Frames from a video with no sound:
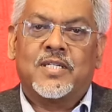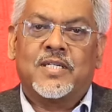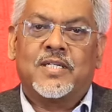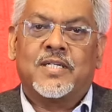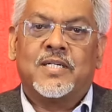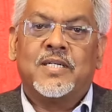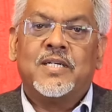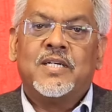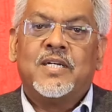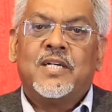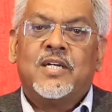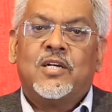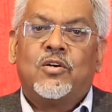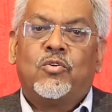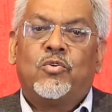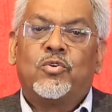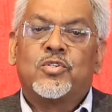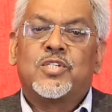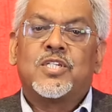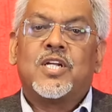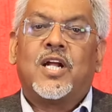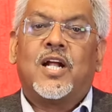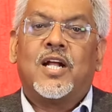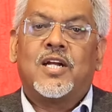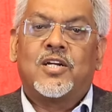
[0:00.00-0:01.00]
the
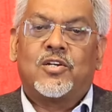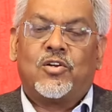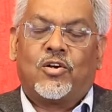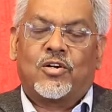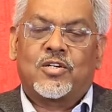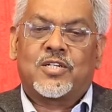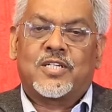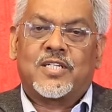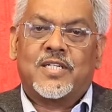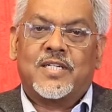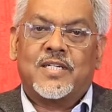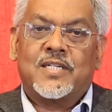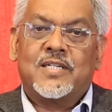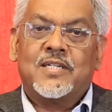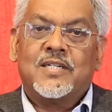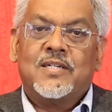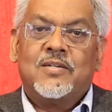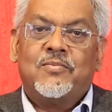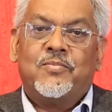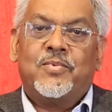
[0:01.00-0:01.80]
Gujarat doctrine,